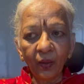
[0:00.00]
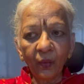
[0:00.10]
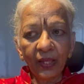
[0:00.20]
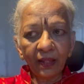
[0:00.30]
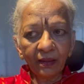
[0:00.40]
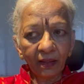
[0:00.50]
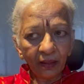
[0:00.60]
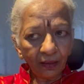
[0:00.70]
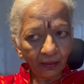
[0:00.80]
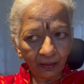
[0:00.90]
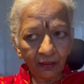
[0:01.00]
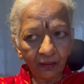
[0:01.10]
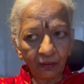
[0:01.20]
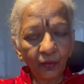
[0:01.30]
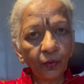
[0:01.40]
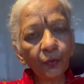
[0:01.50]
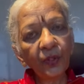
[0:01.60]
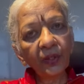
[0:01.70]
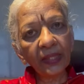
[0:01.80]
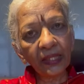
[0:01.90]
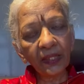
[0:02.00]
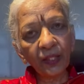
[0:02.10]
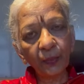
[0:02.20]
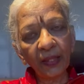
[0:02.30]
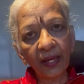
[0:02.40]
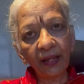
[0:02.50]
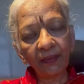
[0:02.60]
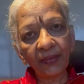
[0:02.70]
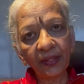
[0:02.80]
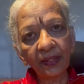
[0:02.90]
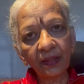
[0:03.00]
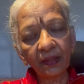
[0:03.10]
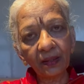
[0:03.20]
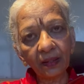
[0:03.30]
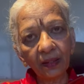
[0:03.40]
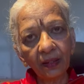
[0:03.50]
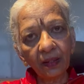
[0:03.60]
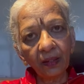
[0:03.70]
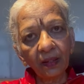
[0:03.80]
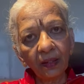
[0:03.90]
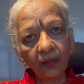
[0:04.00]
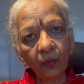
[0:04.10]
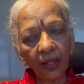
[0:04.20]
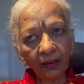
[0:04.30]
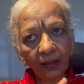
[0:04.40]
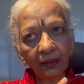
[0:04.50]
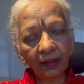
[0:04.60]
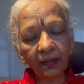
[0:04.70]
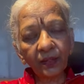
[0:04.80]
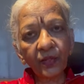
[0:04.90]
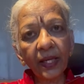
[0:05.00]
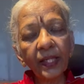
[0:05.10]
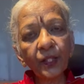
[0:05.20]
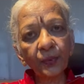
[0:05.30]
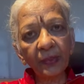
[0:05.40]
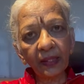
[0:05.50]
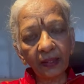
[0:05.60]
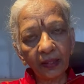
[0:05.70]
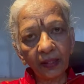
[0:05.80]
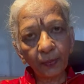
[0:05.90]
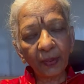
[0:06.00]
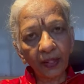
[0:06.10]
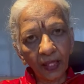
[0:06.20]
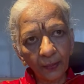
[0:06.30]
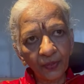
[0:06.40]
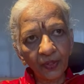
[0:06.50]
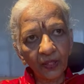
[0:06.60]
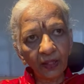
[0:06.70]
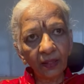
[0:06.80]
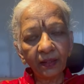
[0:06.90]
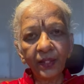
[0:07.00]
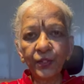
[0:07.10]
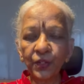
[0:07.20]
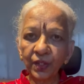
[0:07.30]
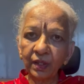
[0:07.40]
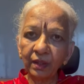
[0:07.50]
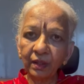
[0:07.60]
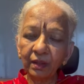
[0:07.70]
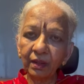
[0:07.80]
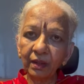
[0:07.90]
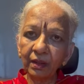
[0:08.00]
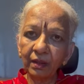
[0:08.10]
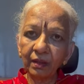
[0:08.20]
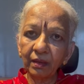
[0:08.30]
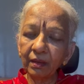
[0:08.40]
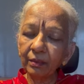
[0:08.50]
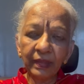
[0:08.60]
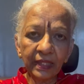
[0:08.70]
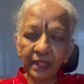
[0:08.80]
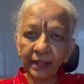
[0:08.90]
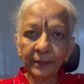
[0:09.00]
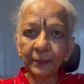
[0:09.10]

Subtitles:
When I think of the reasons behind this, one thing that strikes me is perhaps the digital media.